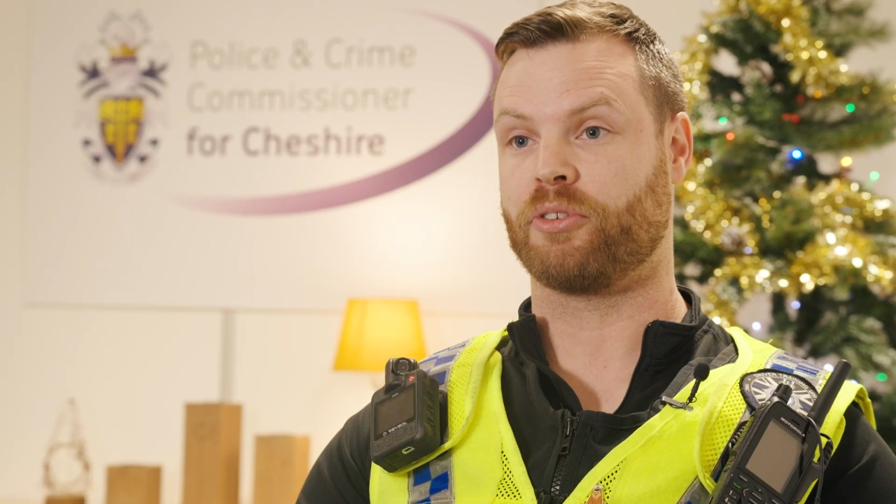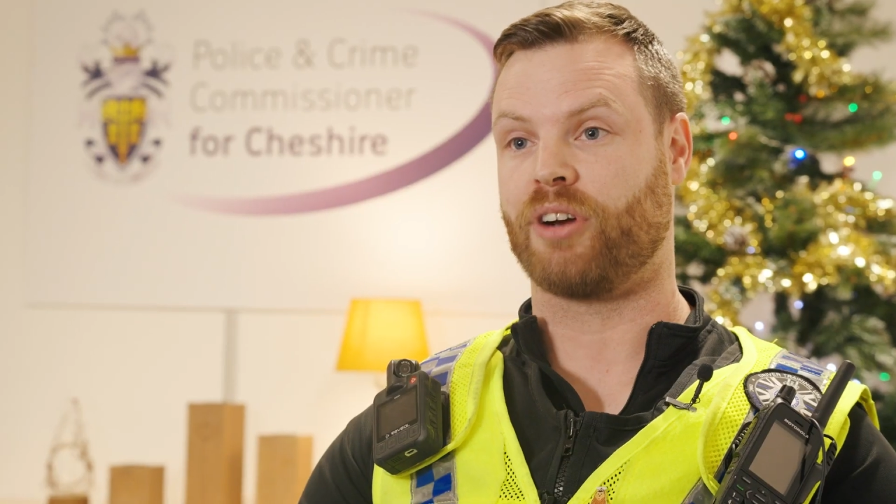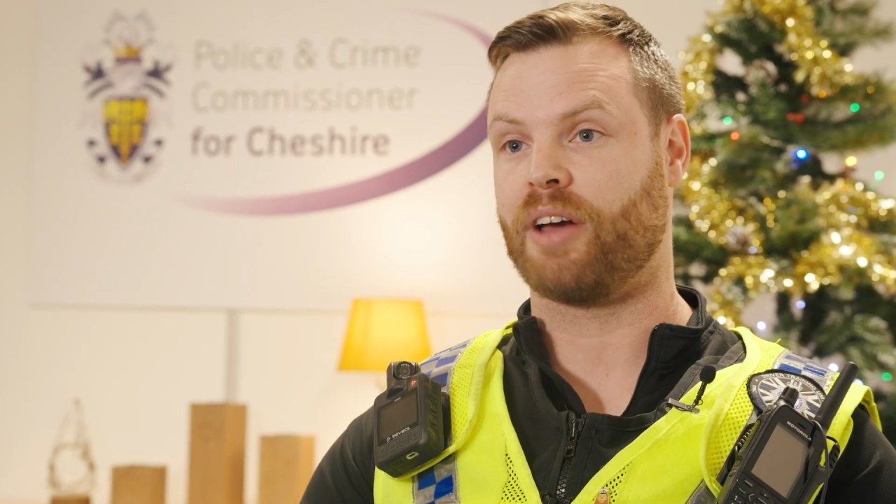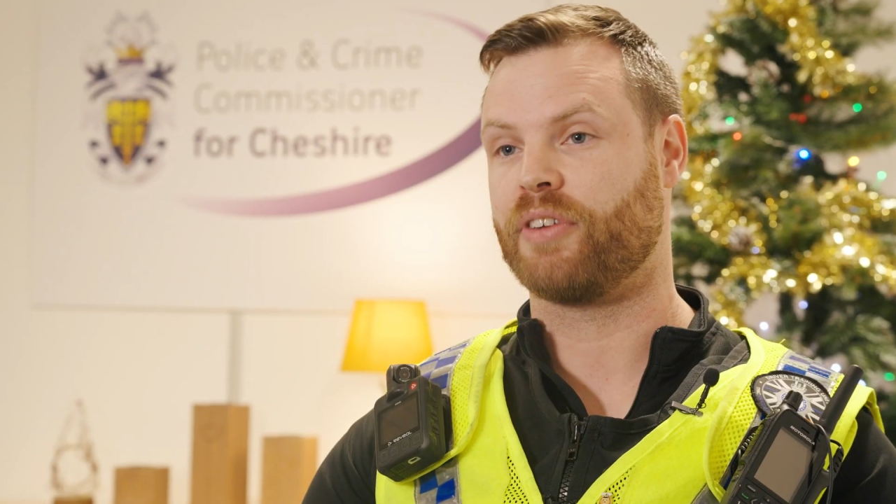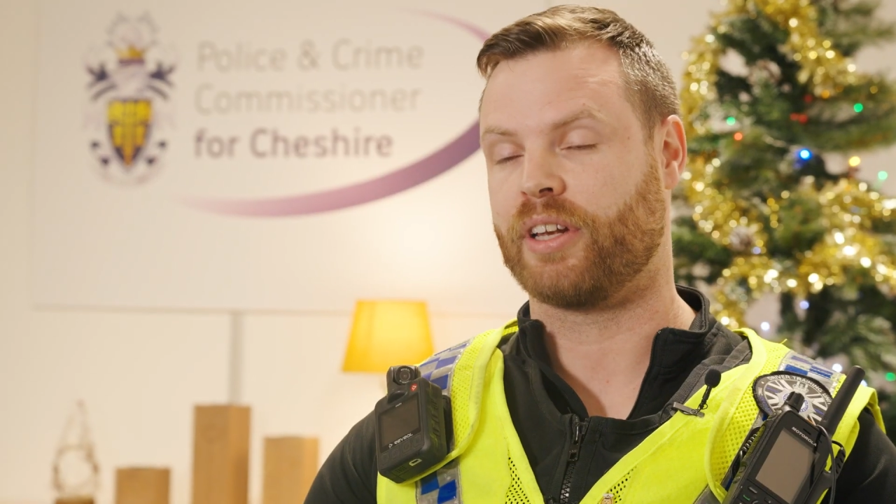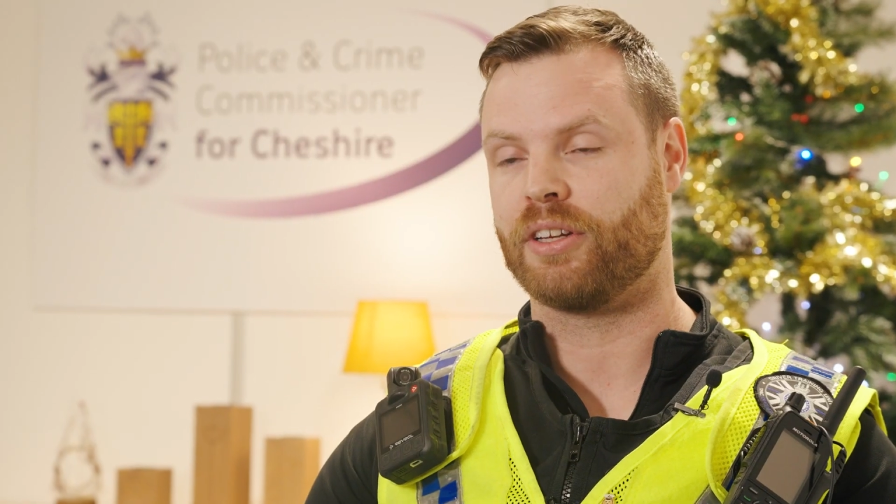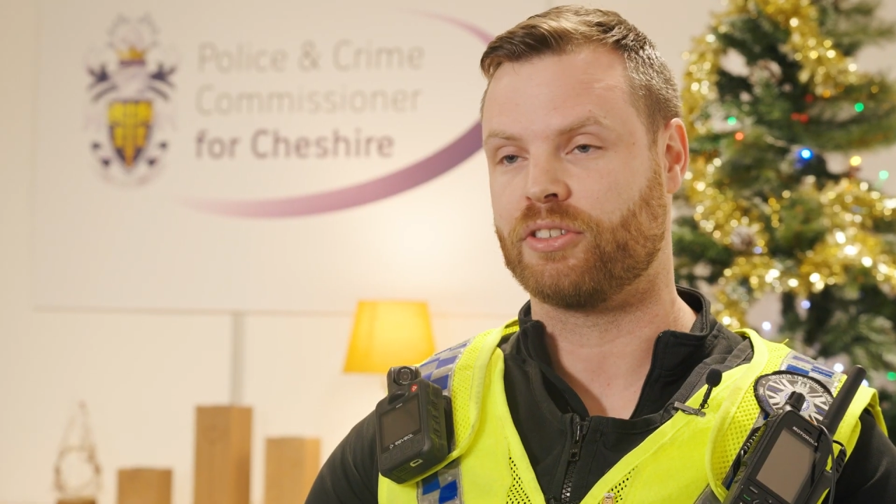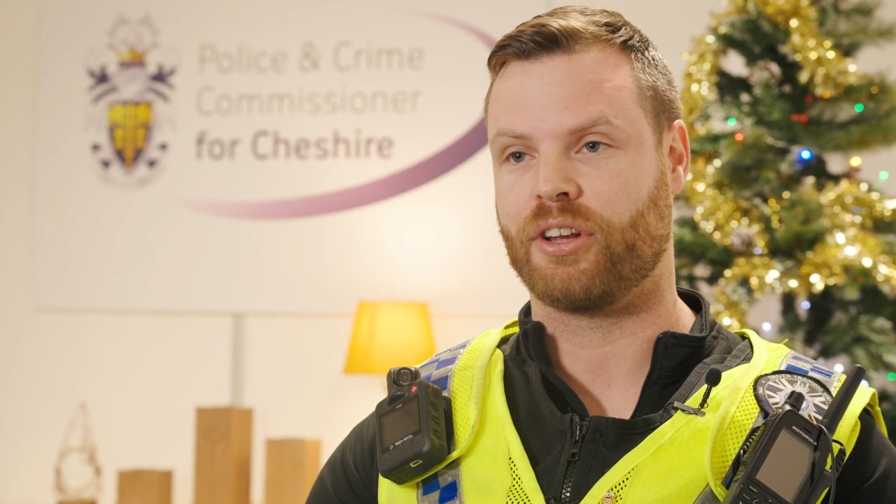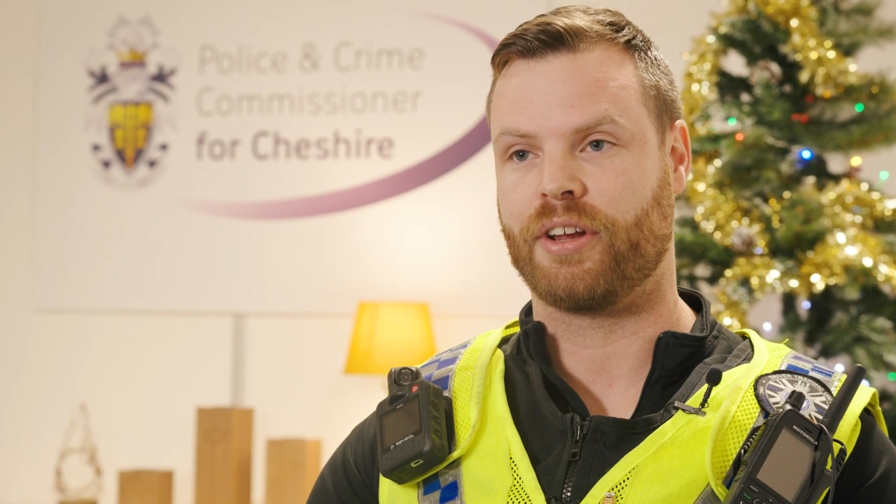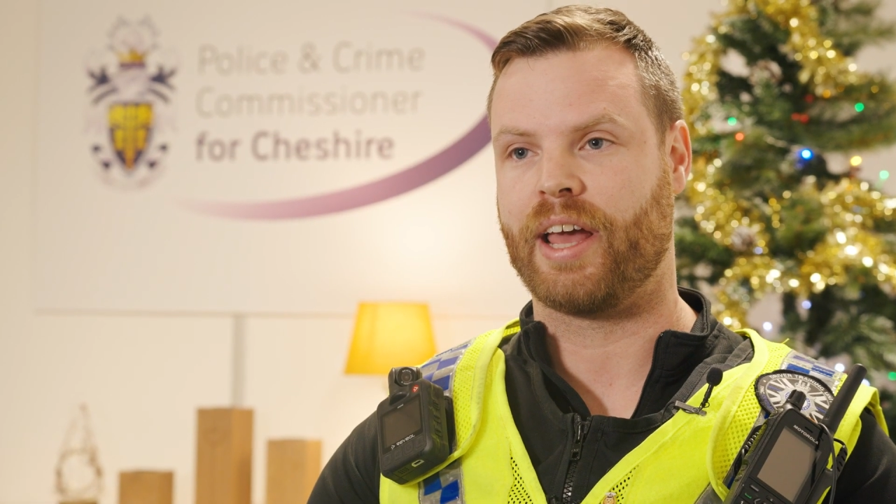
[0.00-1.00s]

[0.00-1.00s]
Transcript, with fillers: of traffic in certain